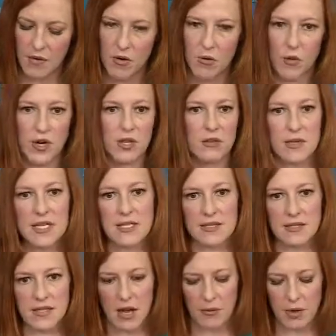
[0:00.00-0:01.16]
One of the
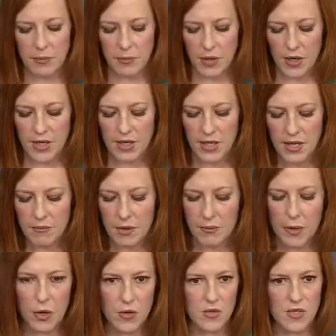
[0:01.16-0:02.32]
reasons that we
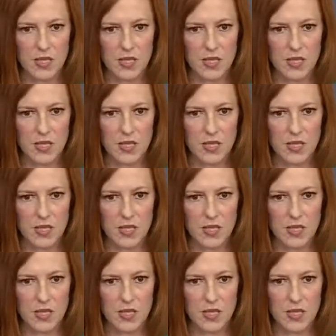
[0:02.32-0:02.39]
proposed